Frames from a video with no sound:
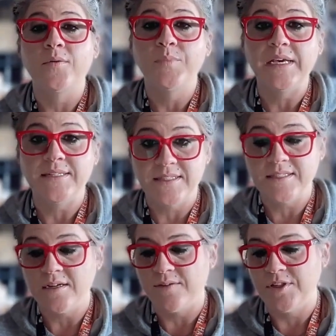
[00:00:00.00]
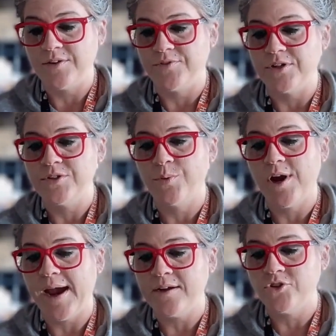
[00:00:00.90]
because it's a novel in verse, we're
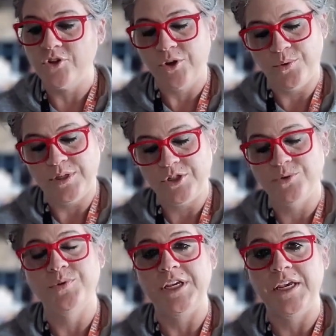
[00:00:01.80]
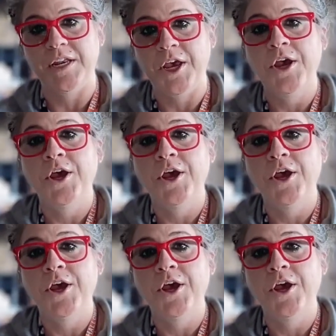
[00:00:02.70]
actually going to read